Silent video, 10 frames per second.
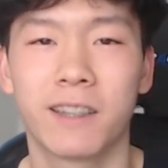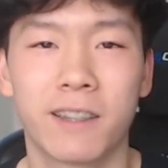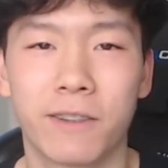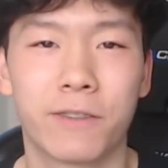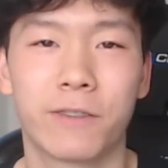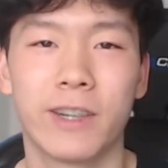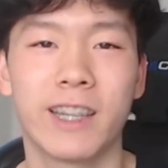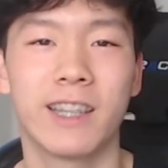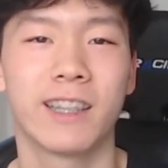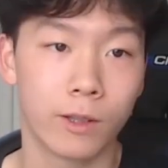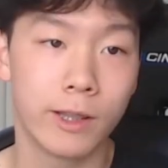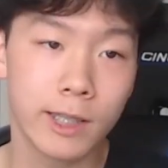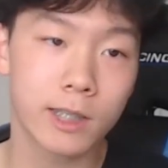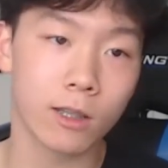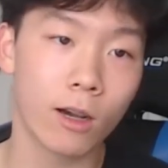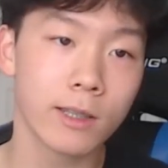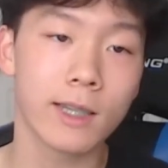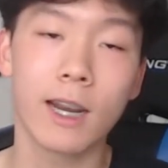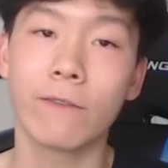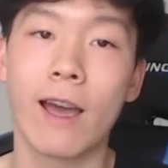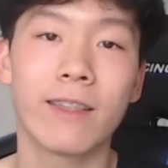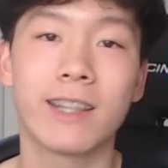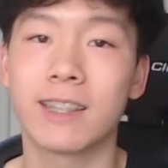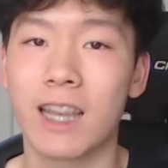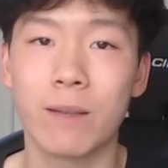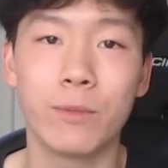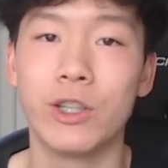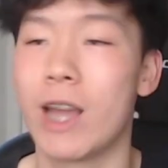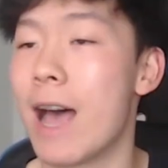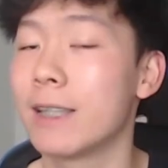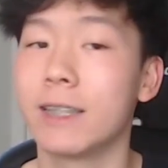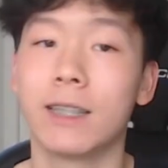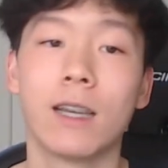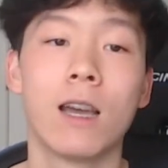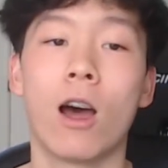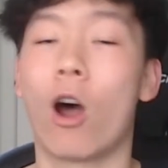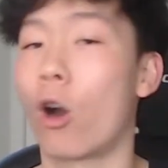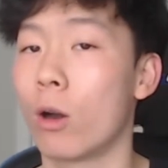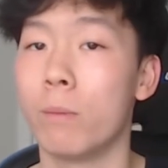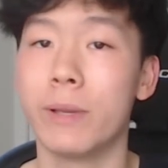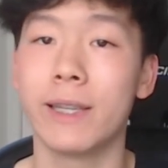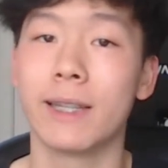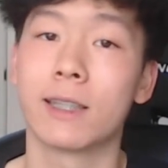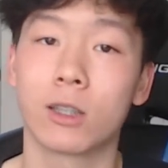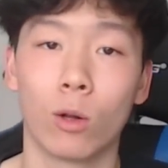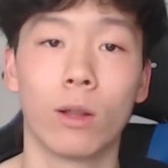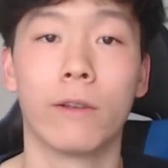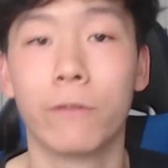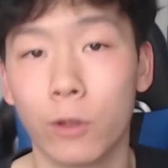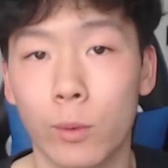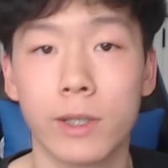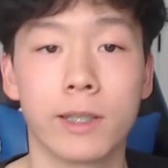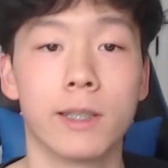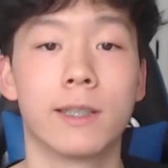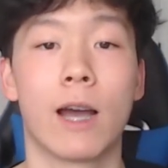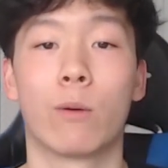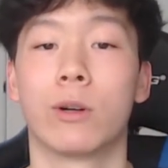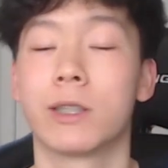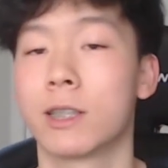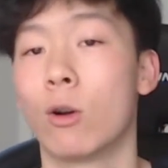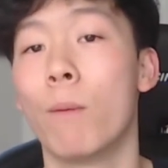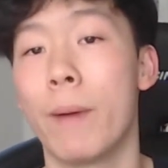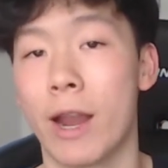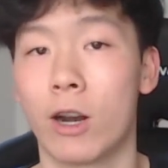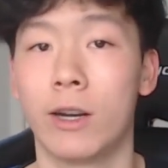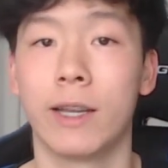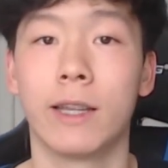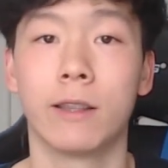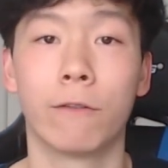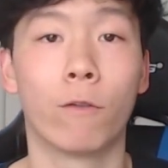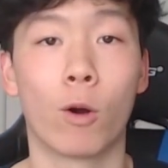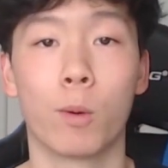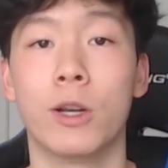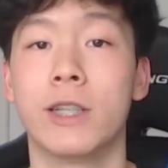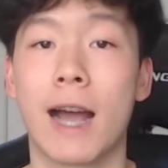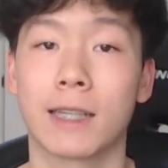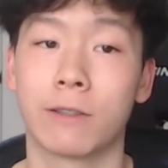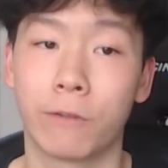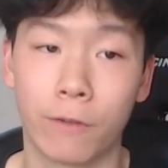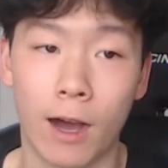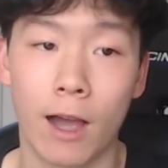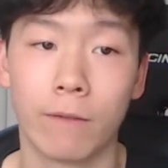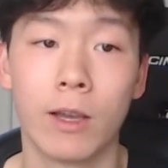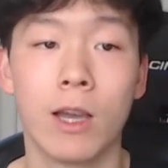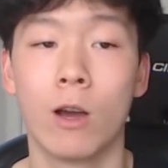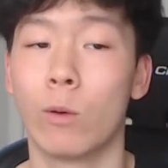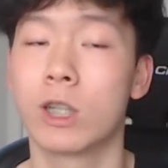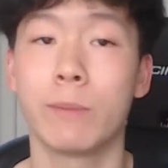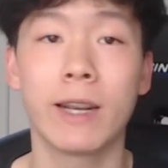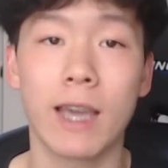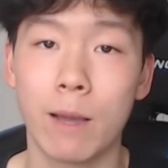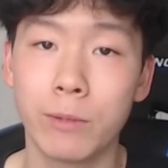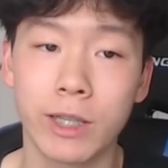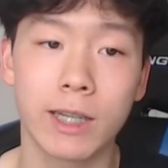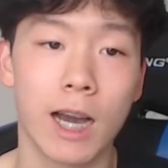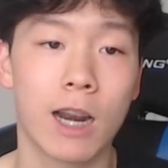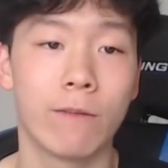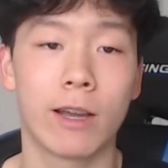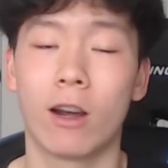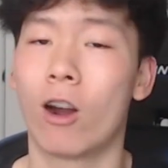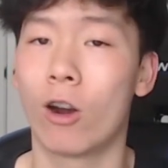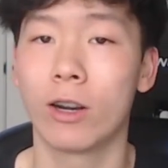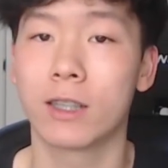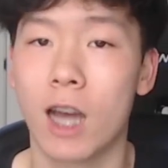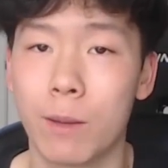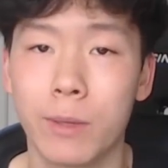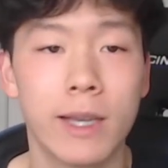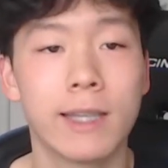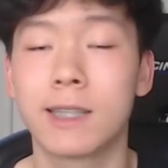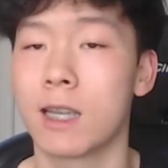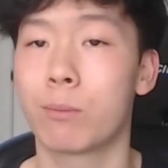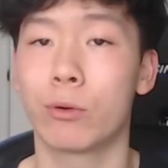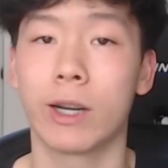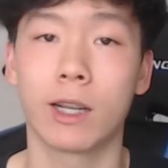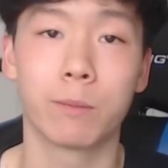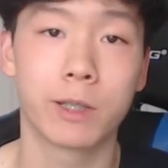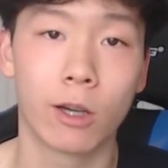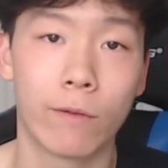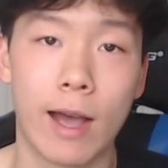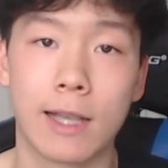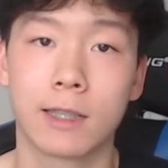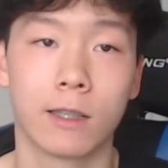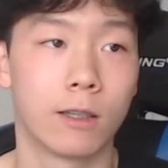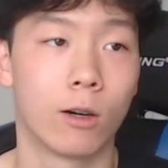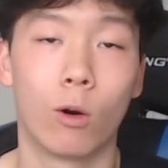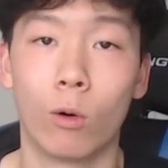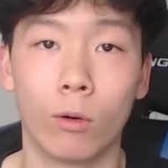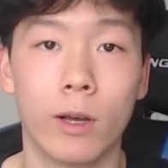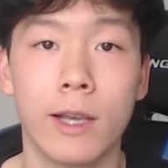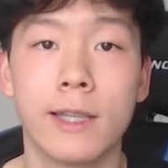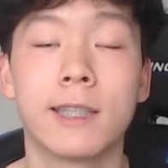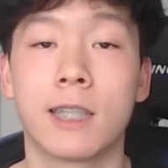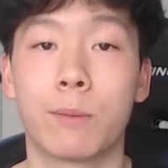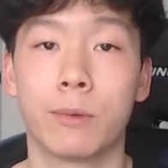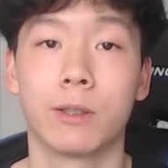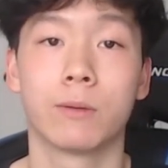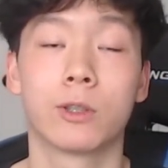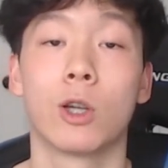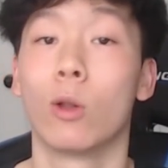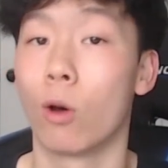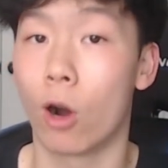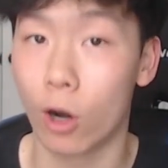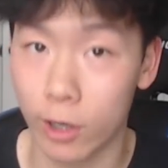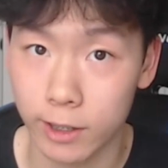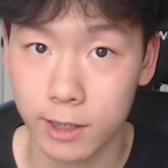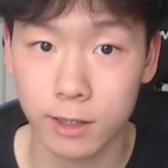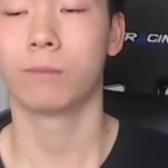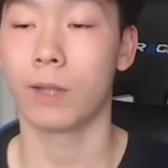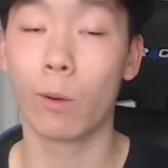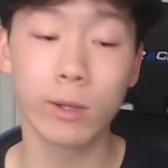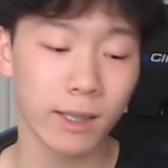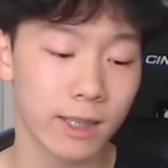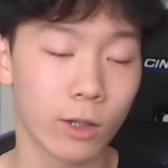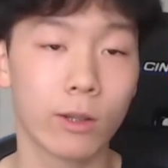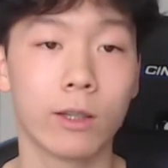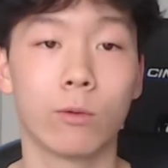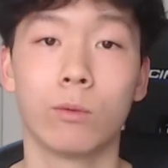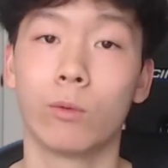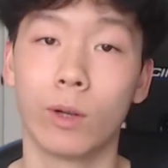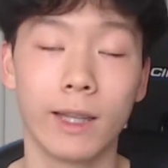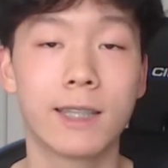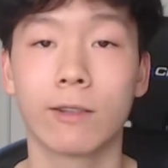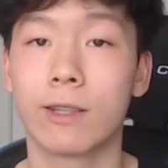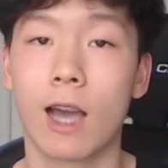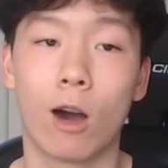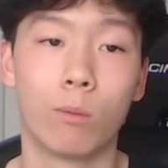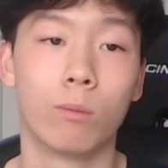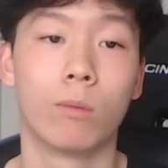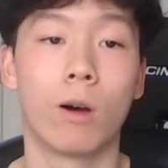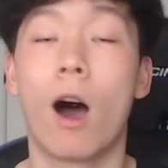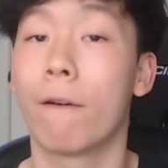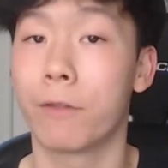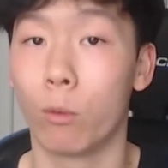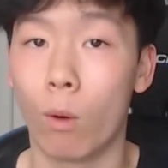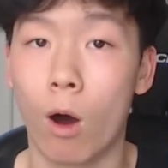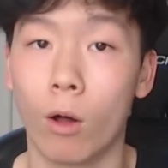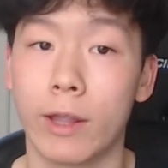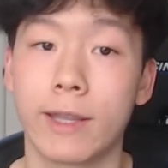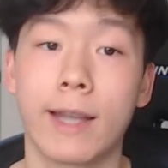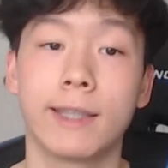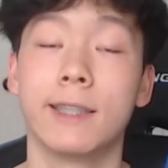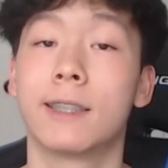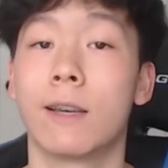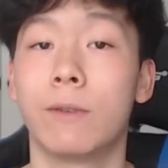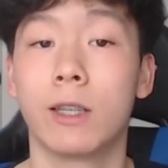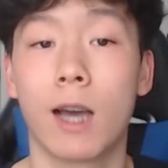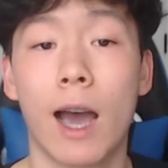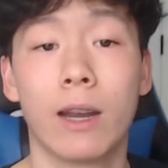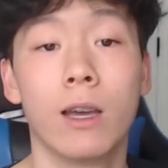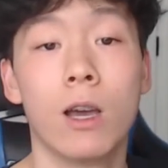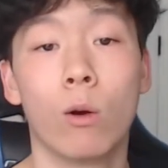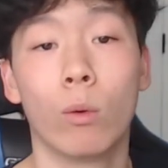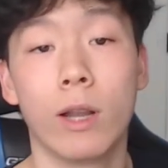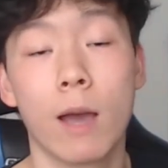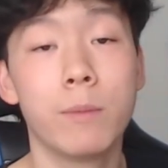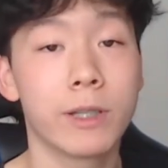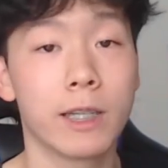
The freak? These songs kind of had the same jazzy R&B and soul influences that were so apparent in the former Jackson 5, which made MJ kind of had a hard time separating himself as a whole separate solo artist. It wasn't until the release of the album Off the Wall in 1979 when MJ